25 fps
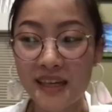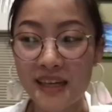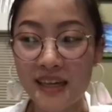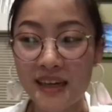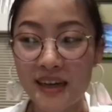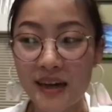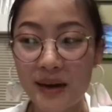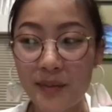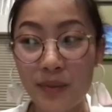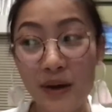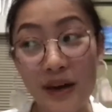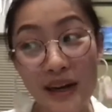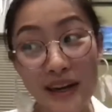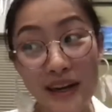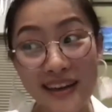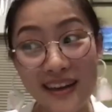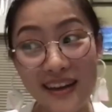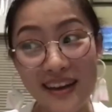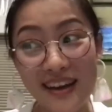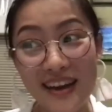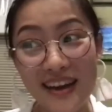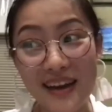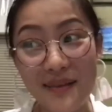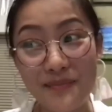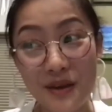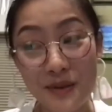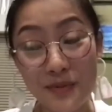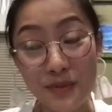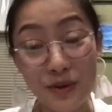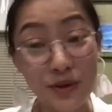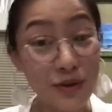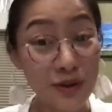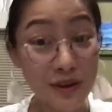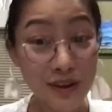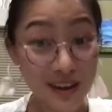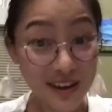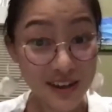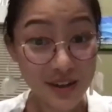But people who
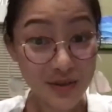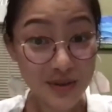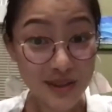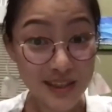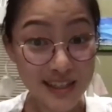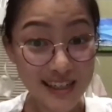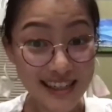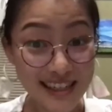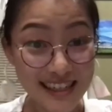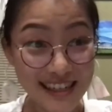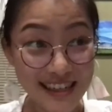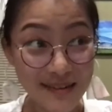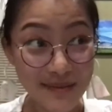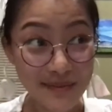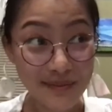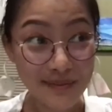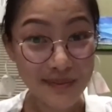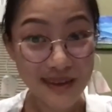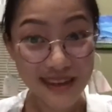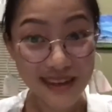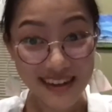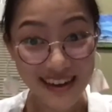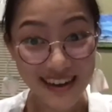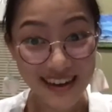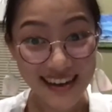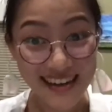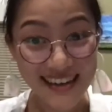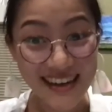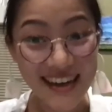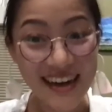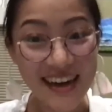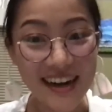are not on Twitter may not.